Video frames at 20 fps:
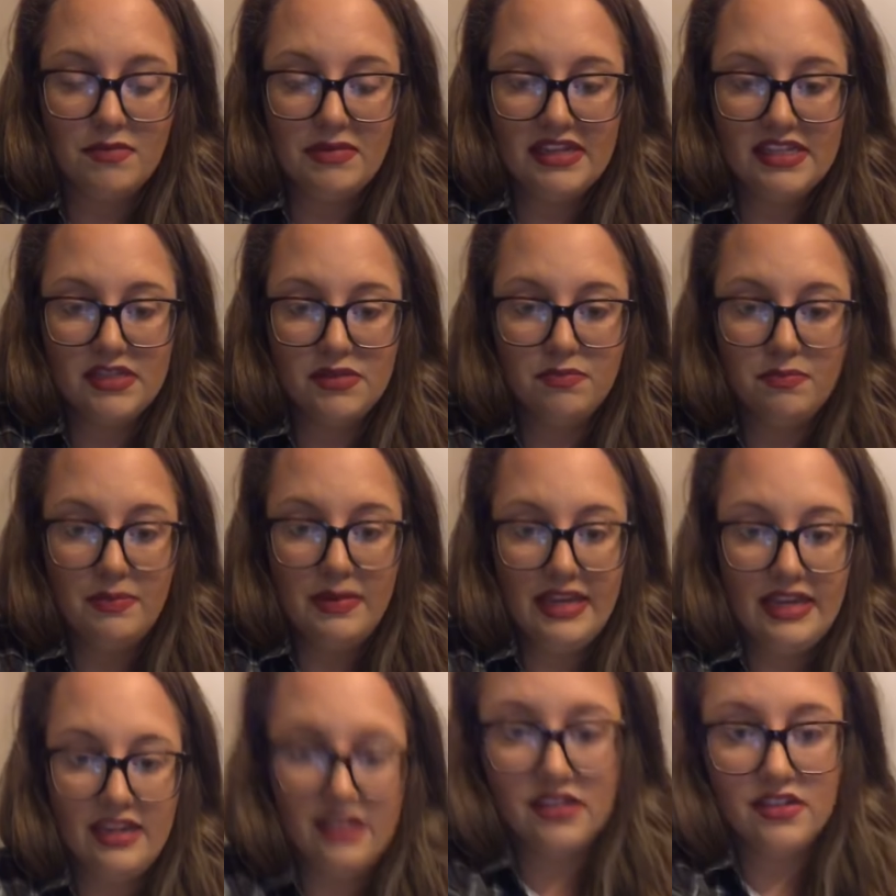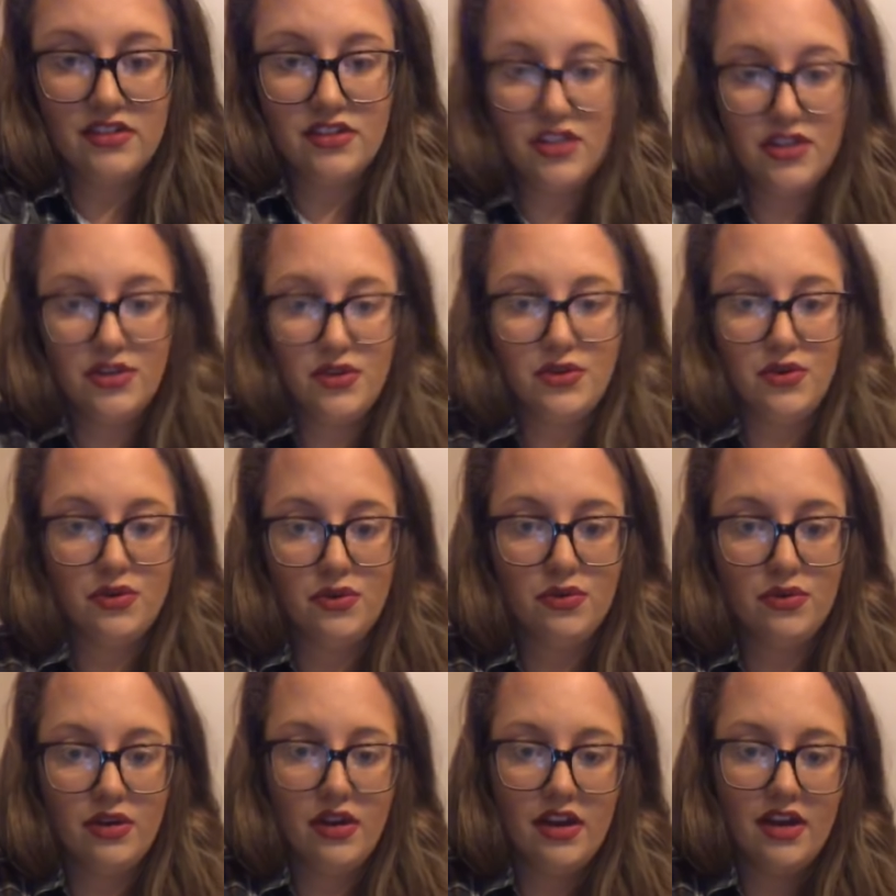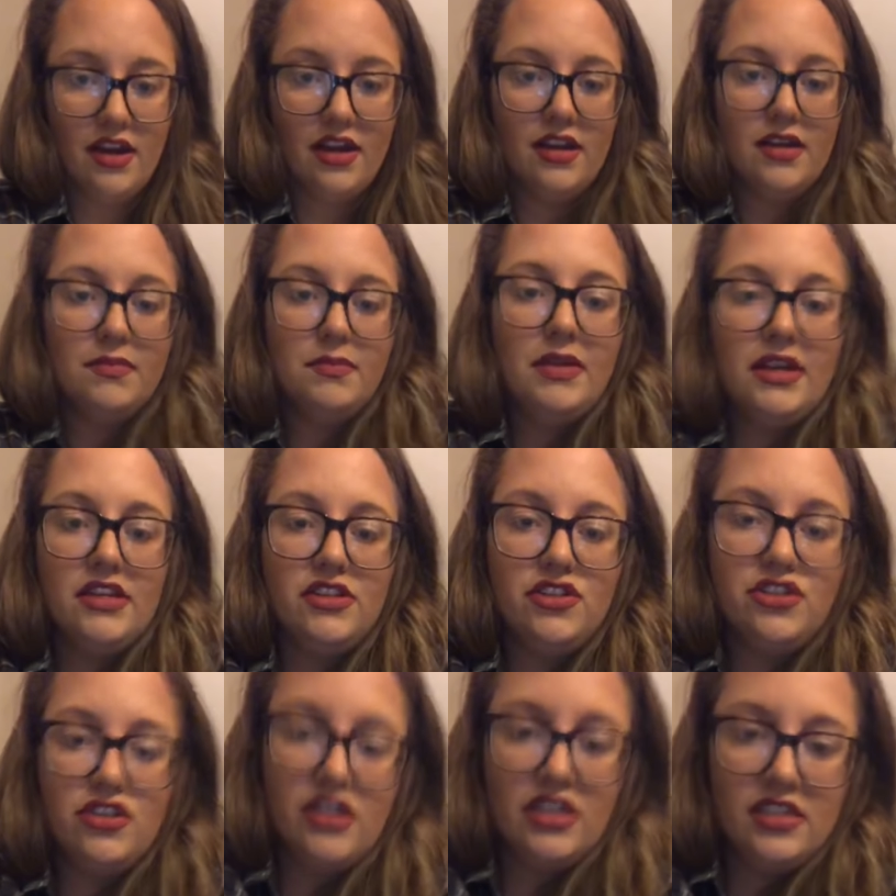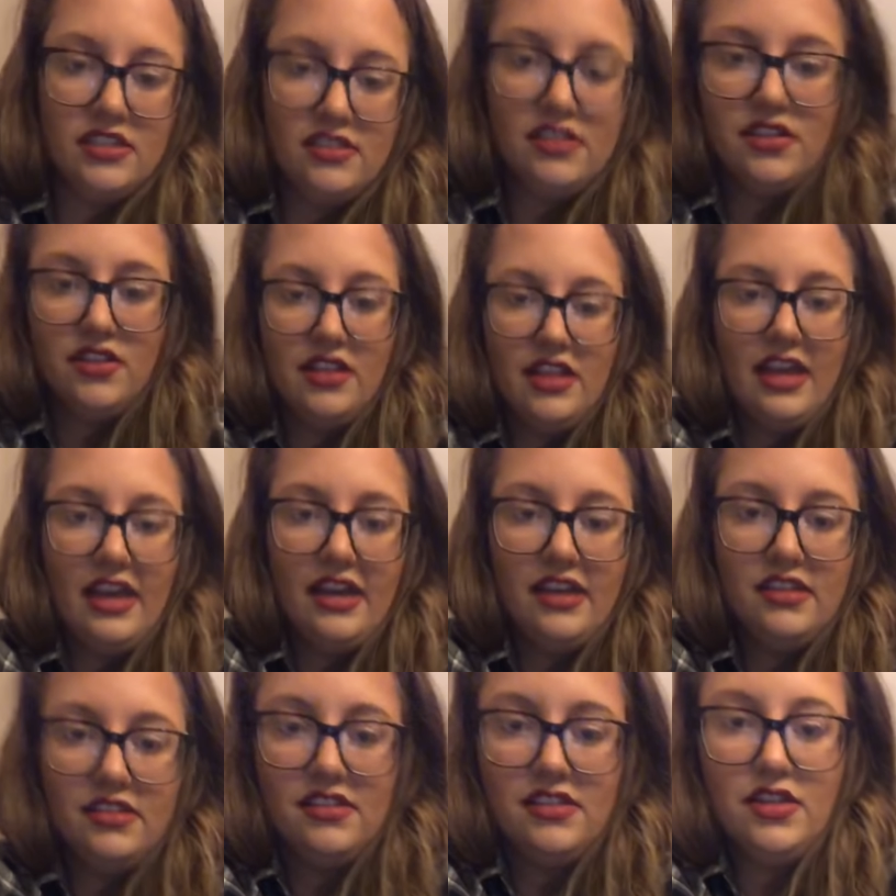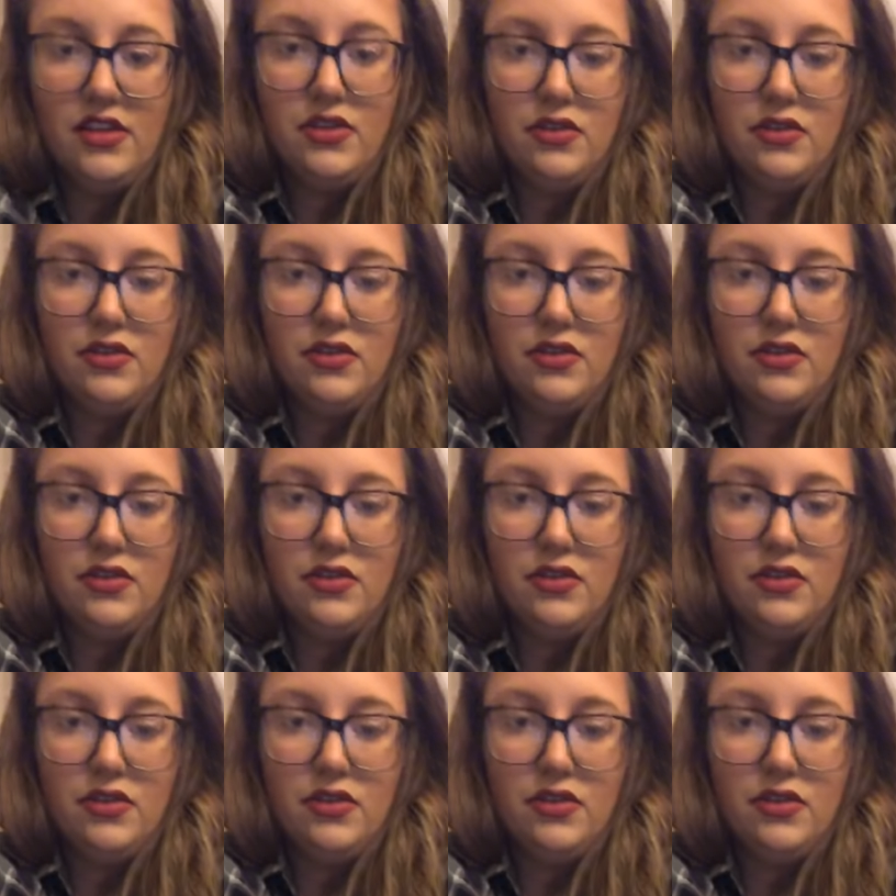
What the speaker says: It's meant to adjust to that.